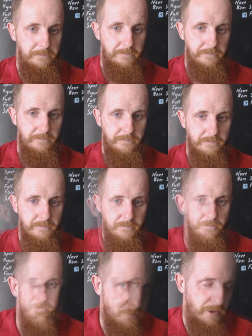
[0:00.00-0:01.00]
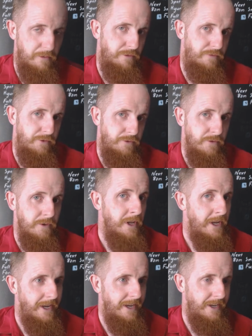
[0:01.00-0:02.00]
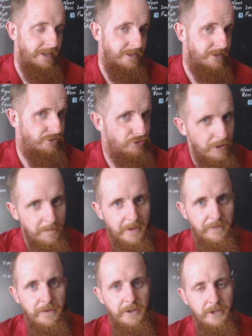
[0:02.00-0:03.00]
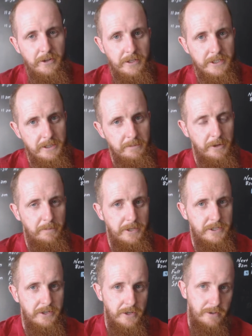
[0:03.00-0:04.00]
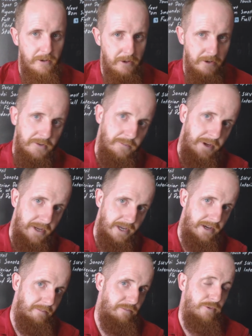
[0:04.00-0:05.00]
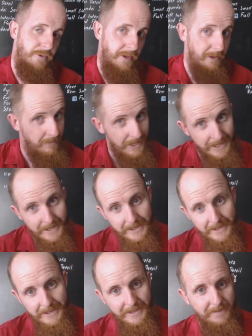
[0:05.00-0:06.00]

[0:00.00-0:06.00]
He refused my refusal and dropped that $50 in my pigeonhole on his way out before saying bye.